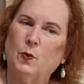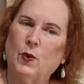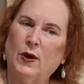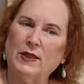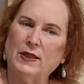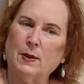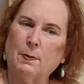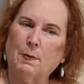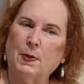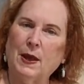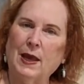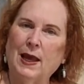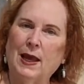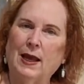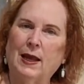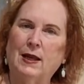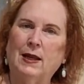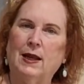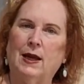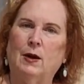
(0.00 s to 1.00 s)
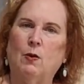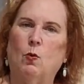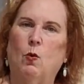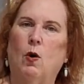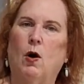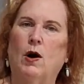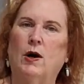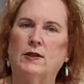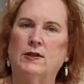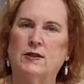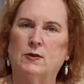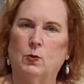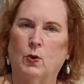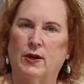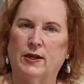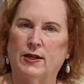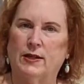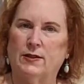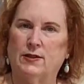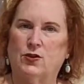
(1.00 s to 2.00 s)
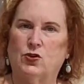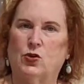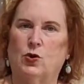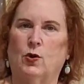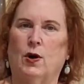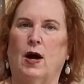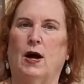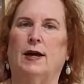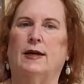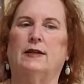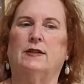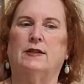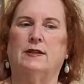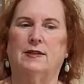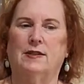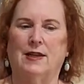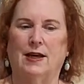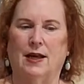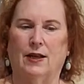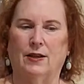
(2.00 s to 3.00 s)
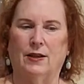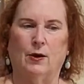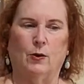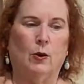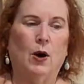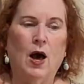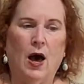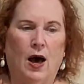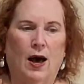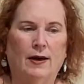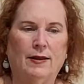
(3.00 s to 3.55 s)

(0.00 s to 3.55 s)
what the painting wants, what it's trying to tell you.